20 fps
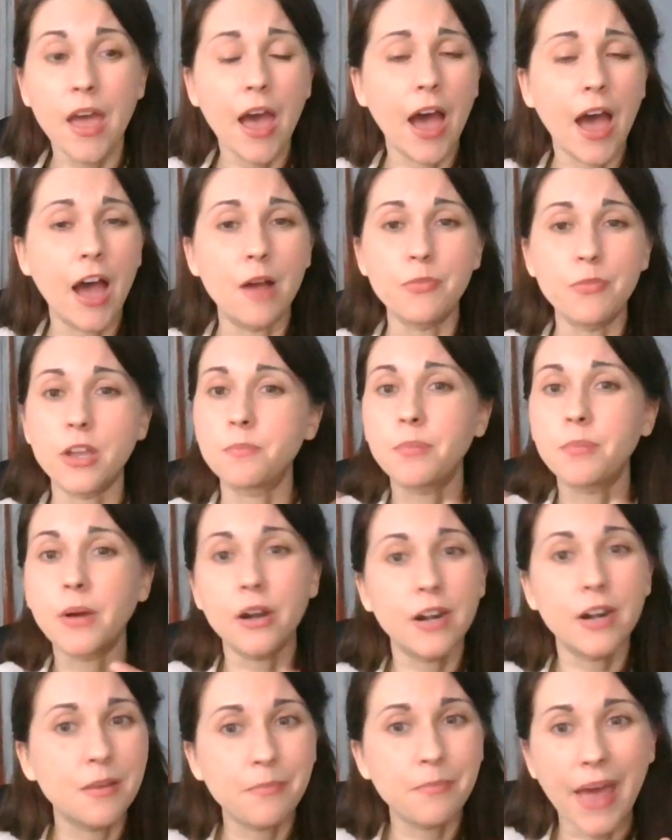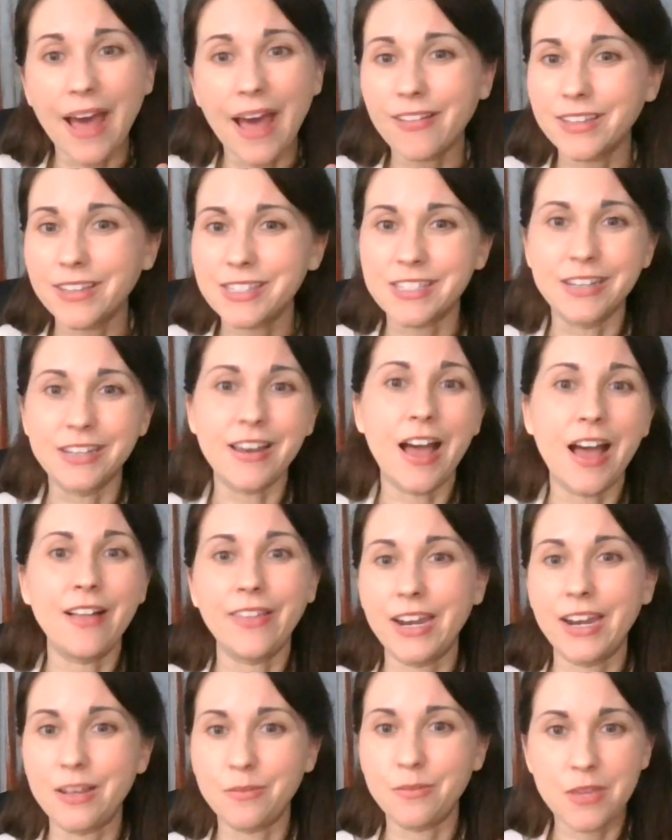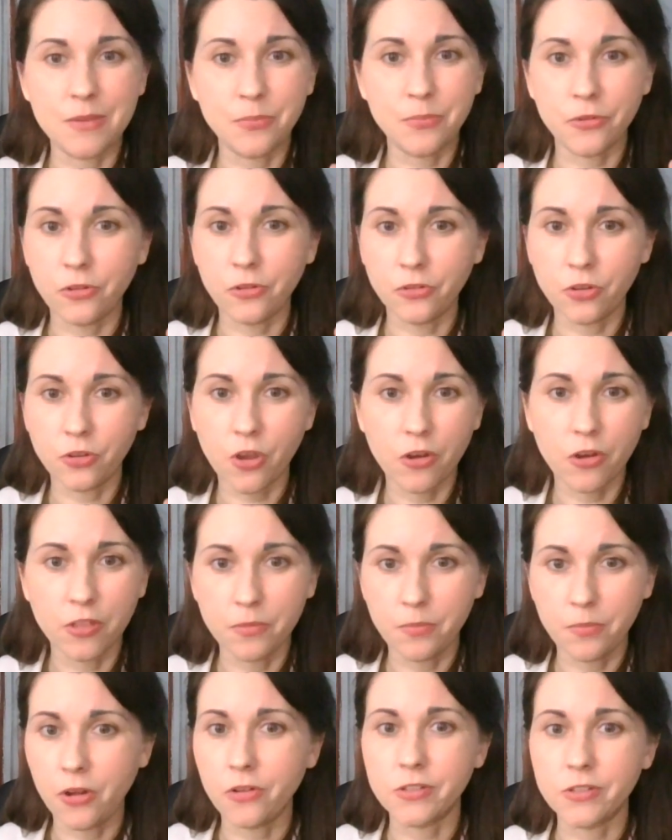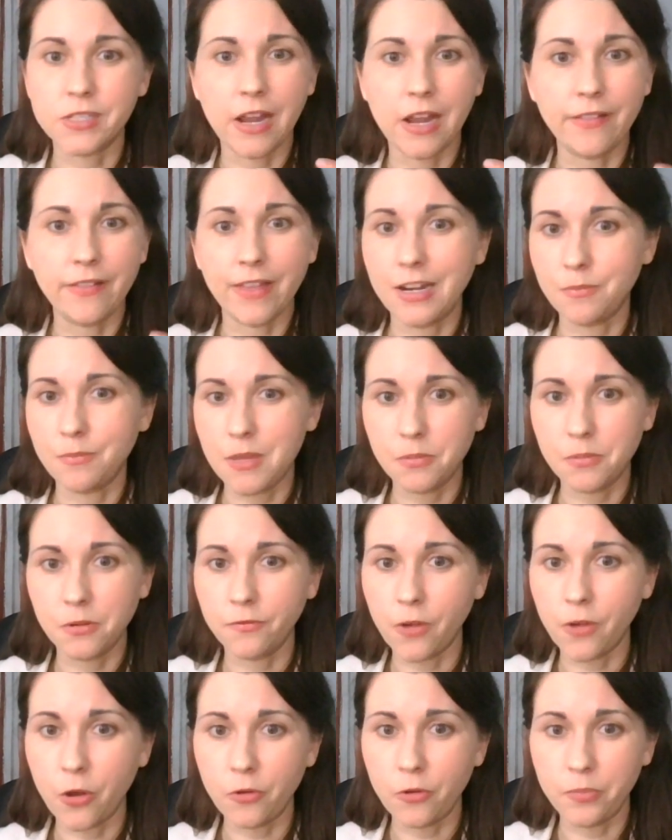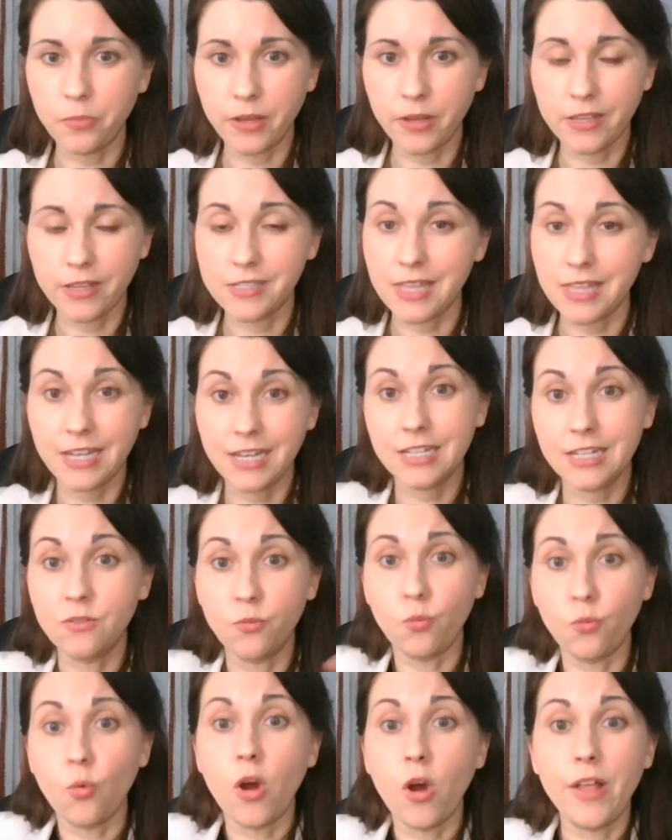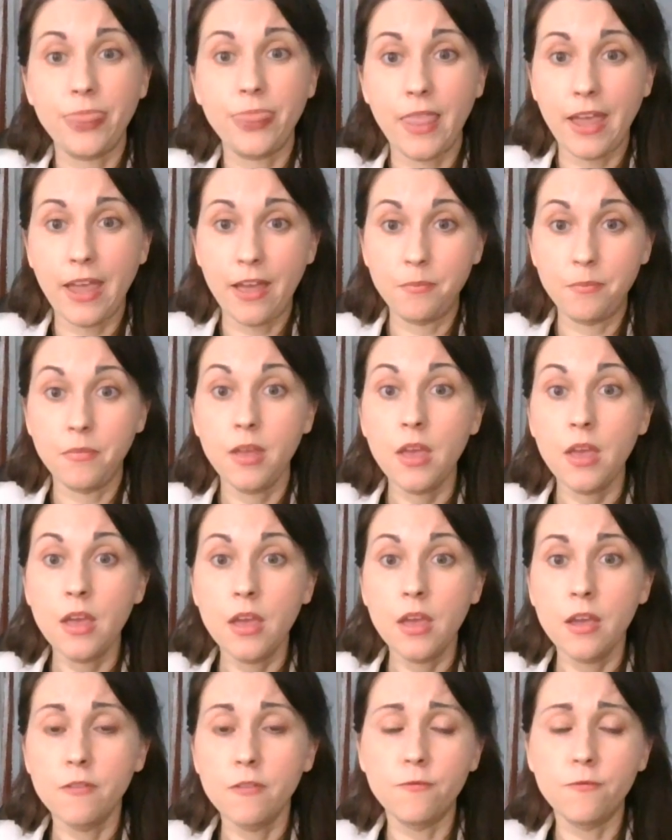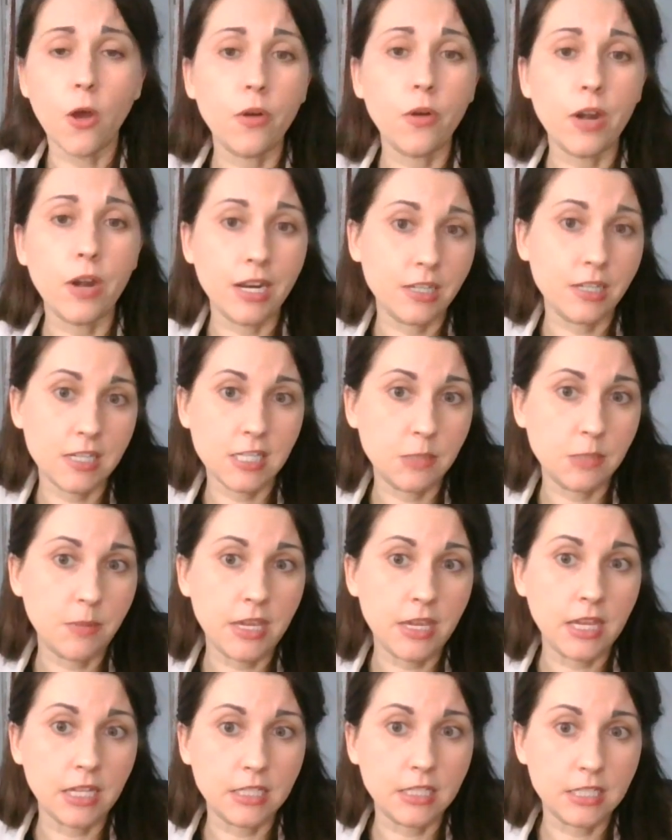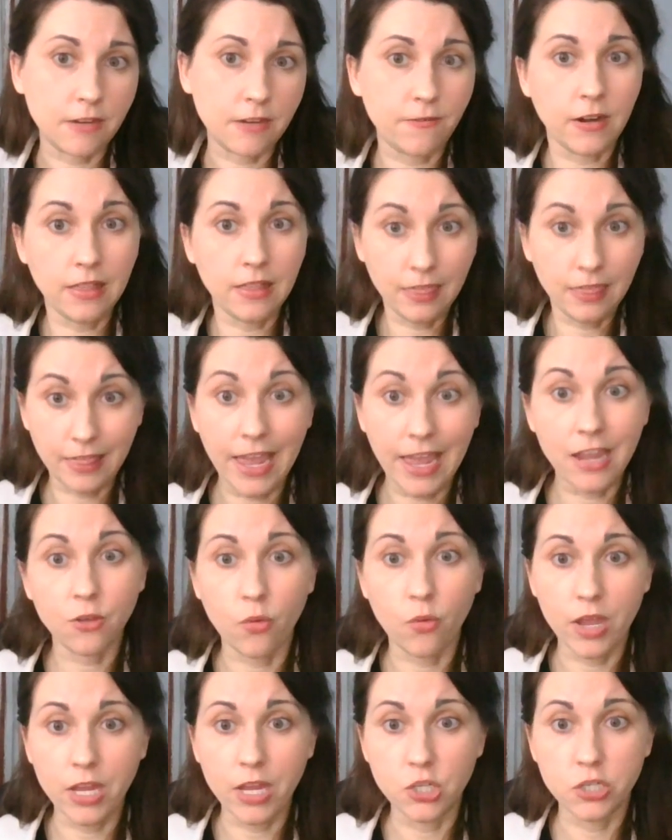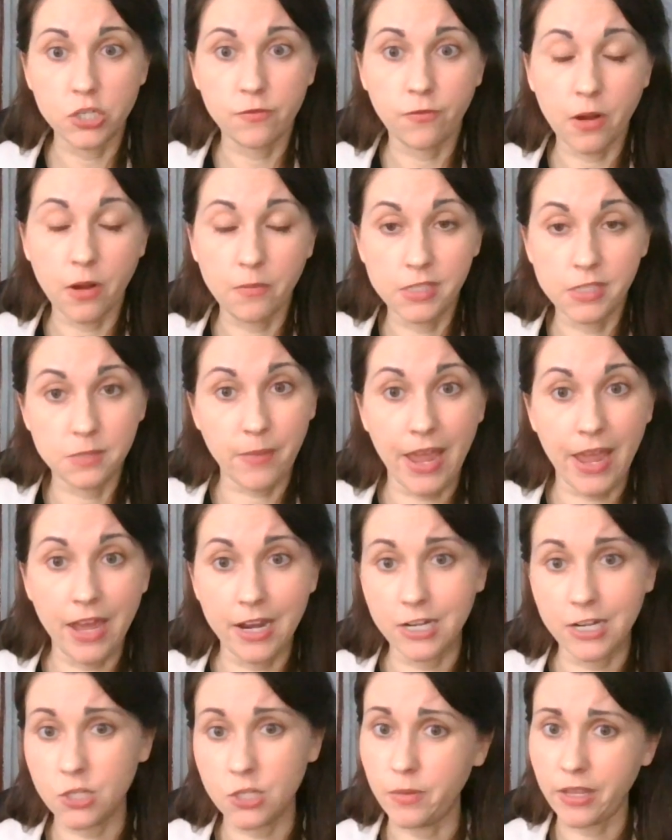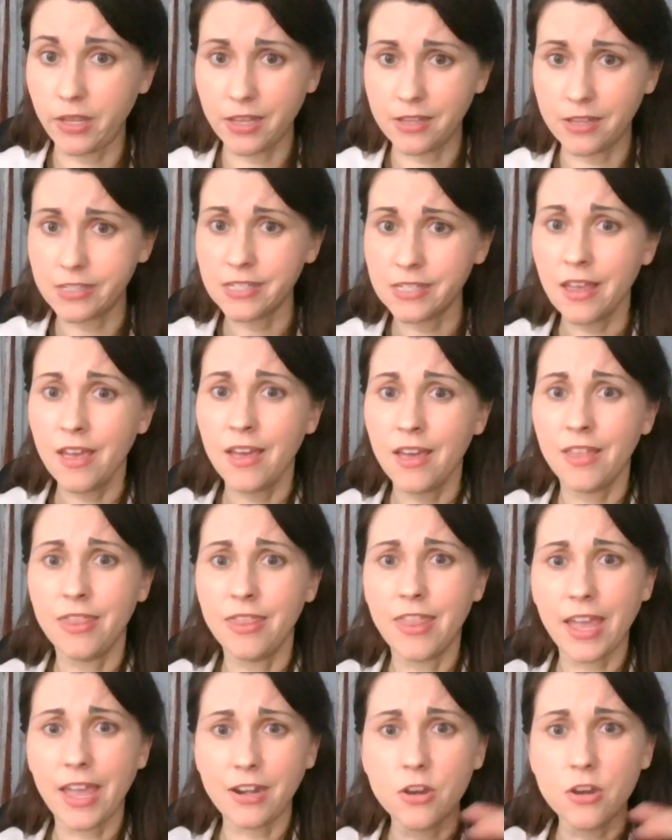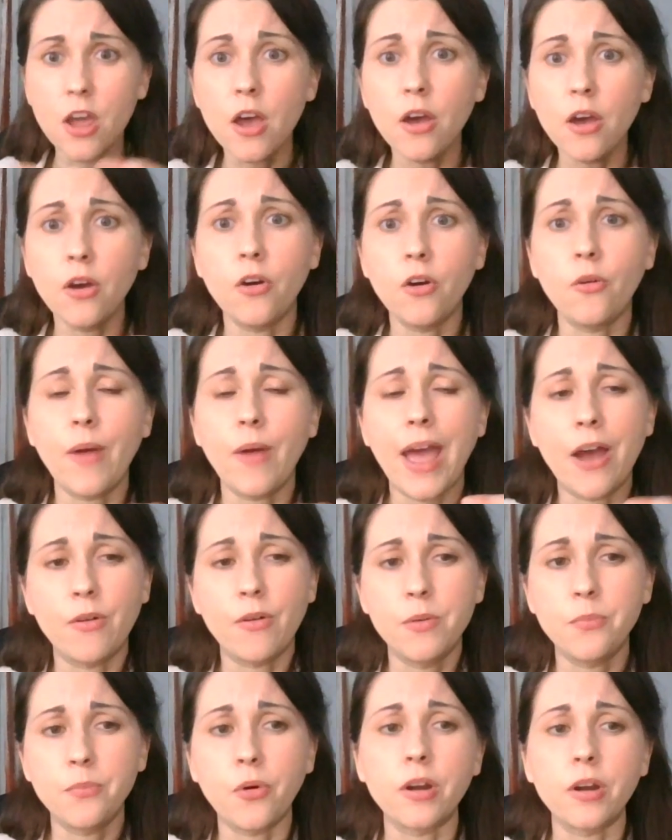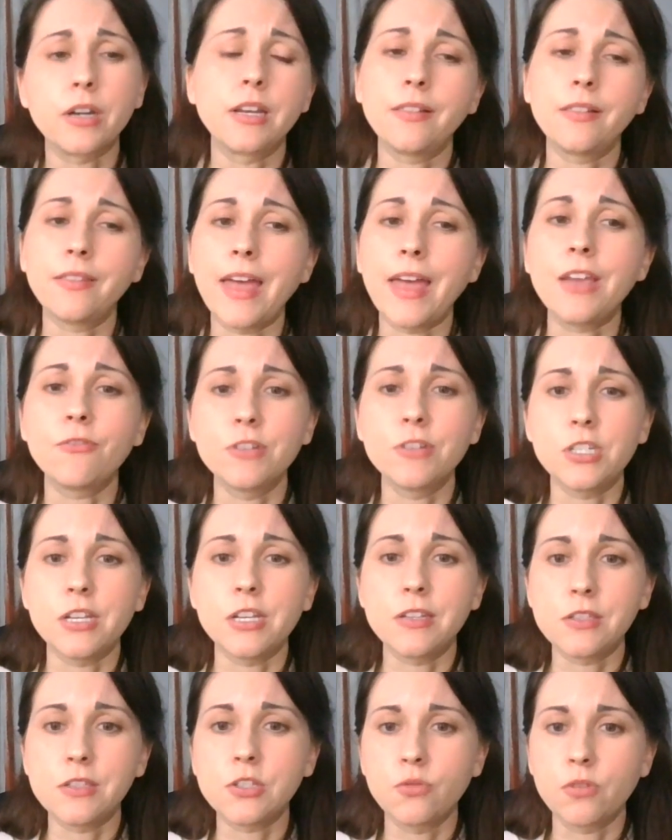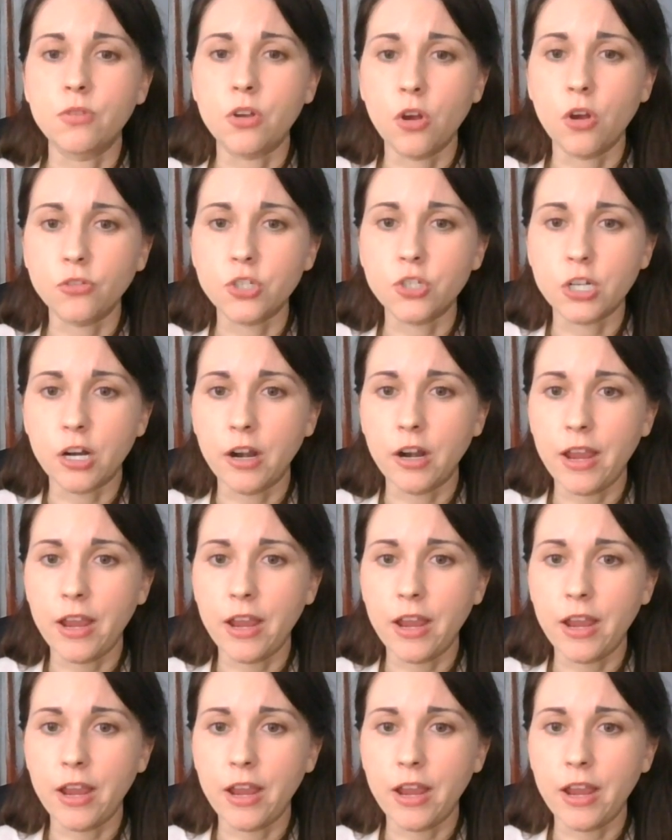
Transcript: They're burning ballots and not letting people go to the polls, not letting people vote, because they didn't want them voting to speak a different language from Spanish, because they know how important a language is to a culture.